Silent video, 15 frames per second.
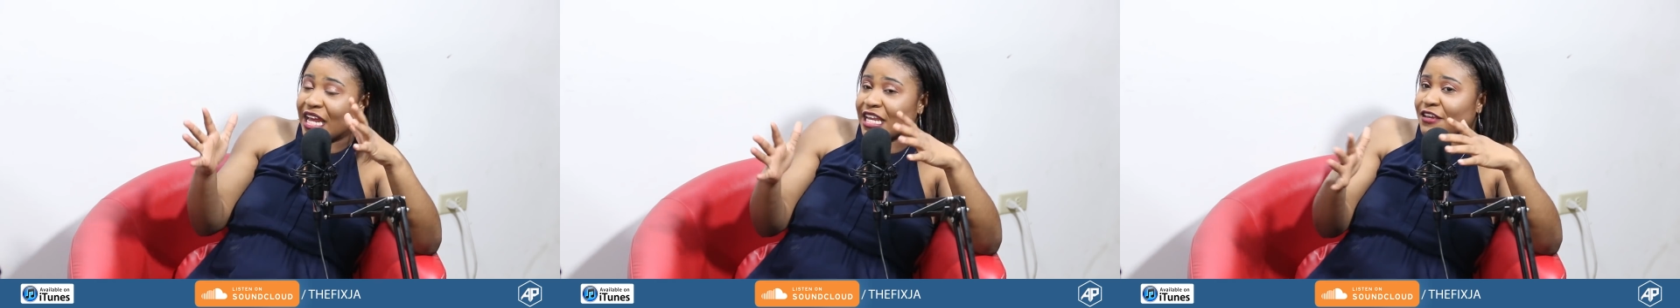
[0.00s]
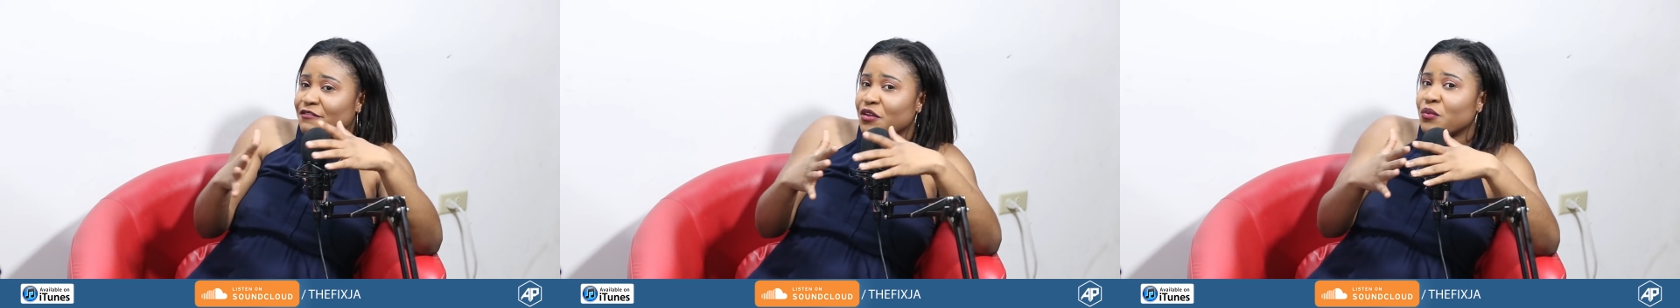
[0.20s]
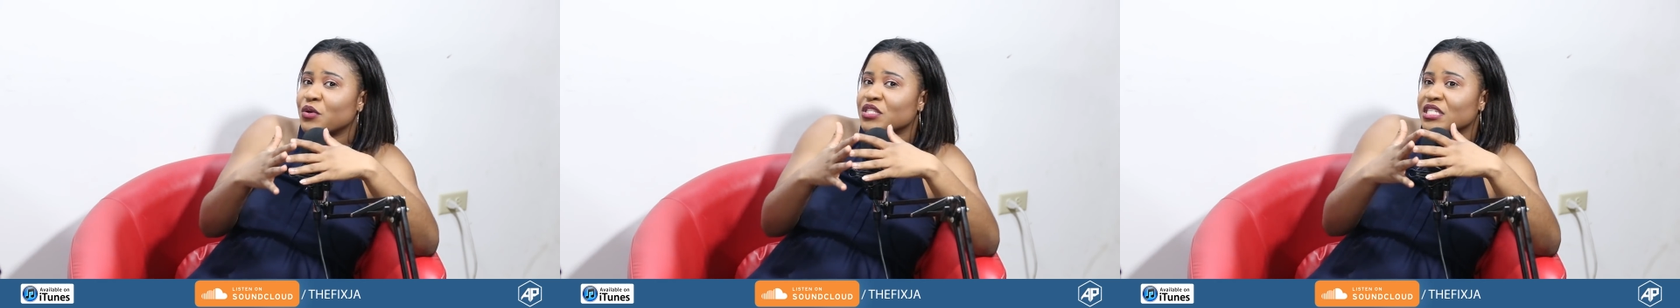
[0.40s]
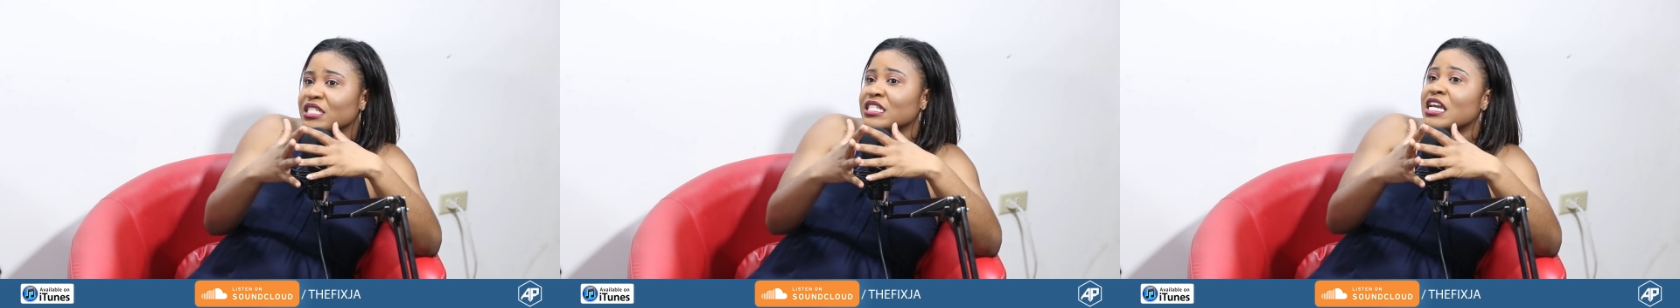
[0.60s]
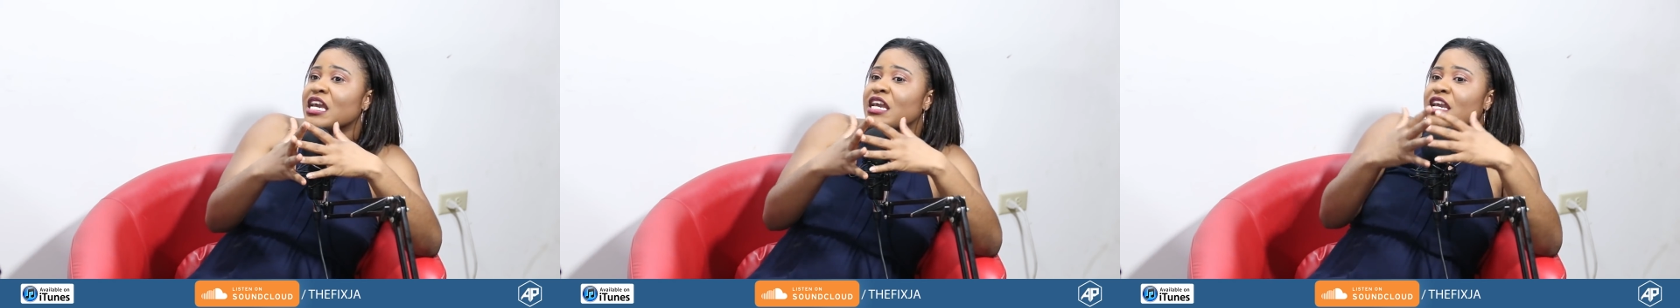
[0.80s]
Like if it
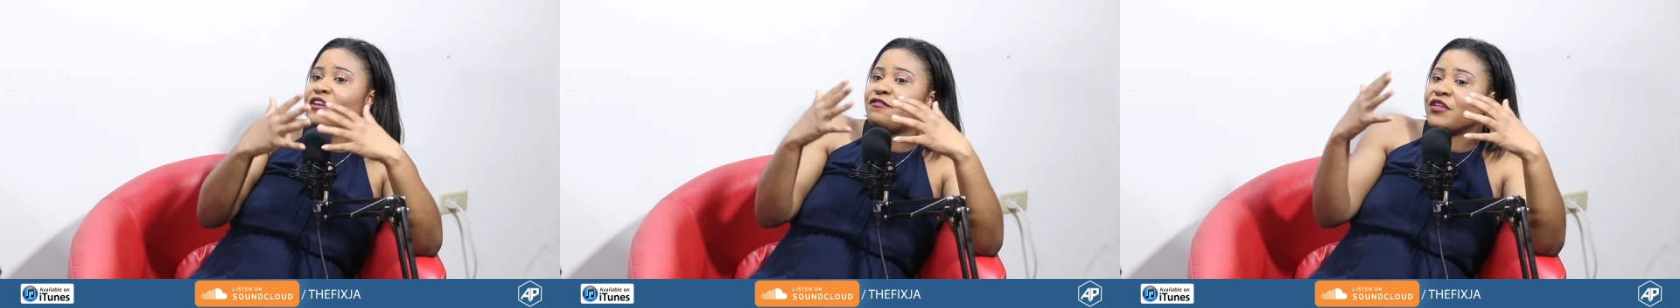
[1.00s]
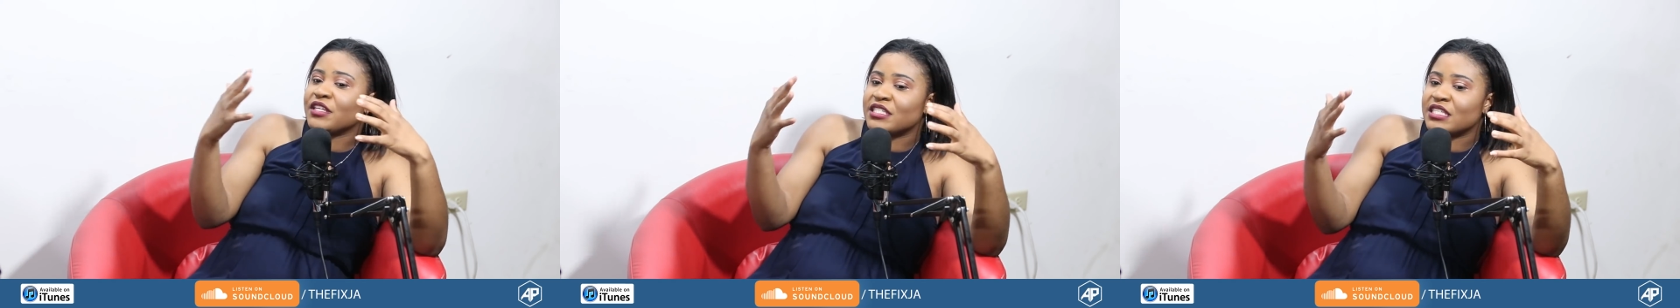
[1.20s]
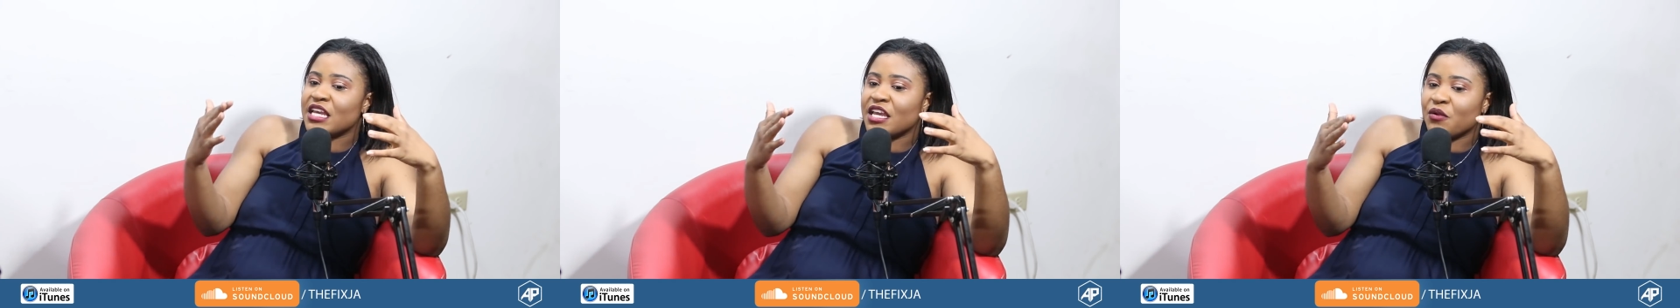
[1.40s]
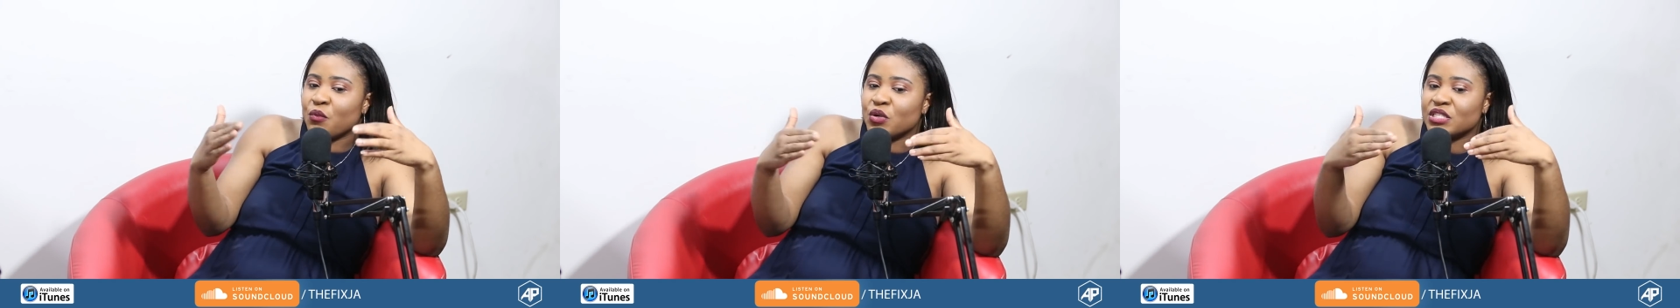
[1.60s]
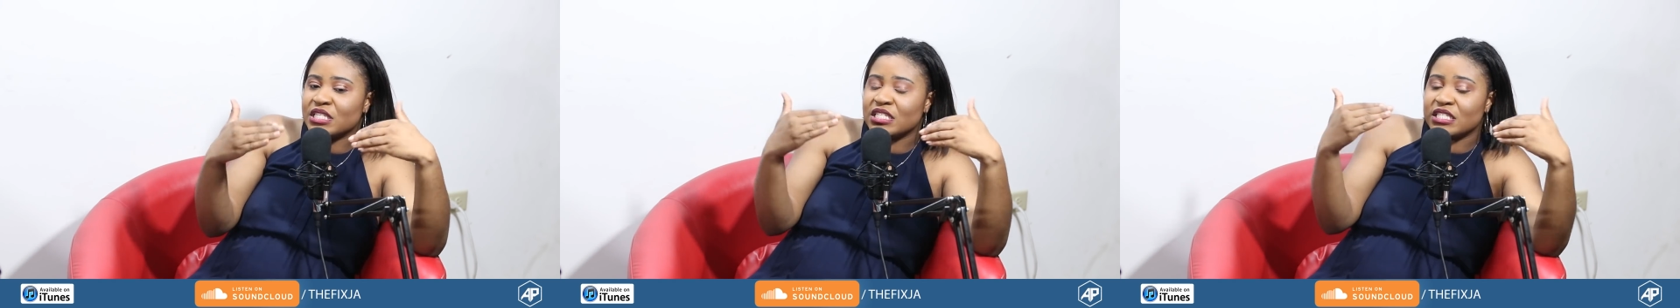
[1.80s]
wasn't, if the state
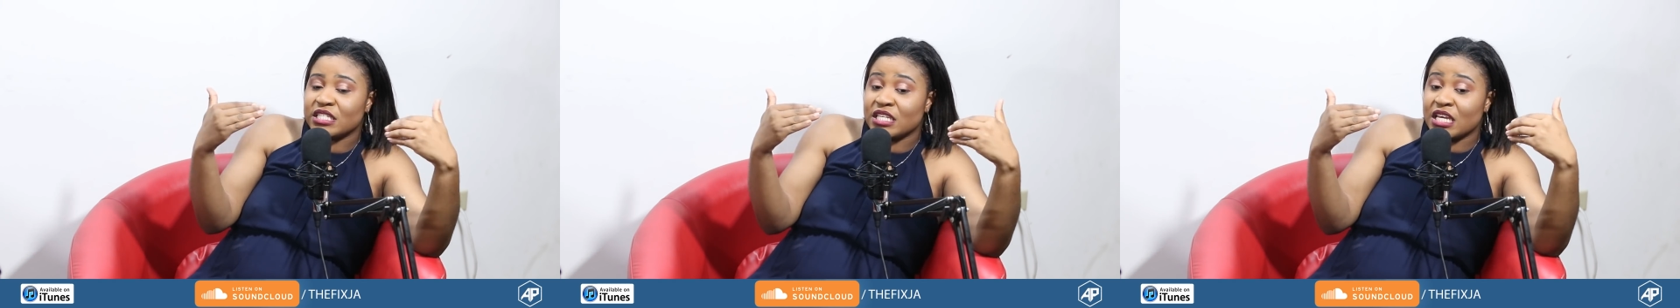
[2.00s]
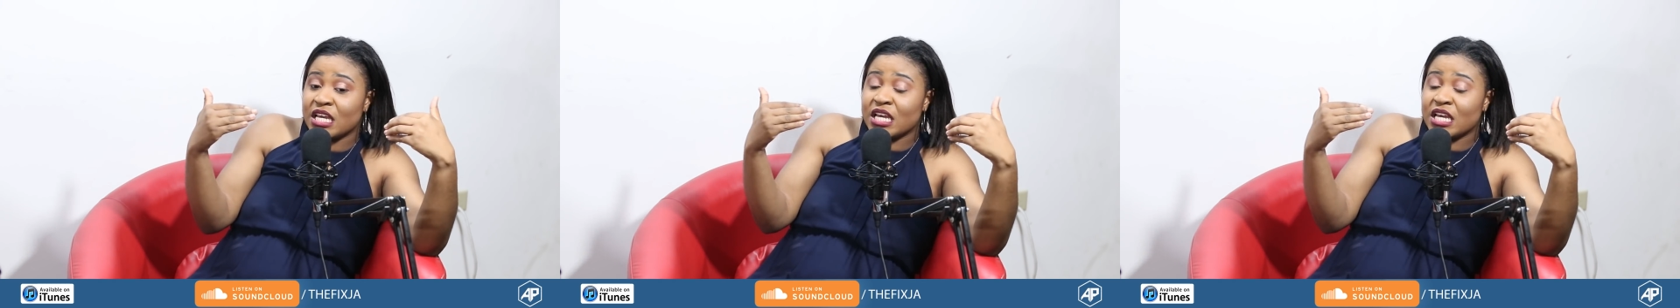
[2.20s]
wasn't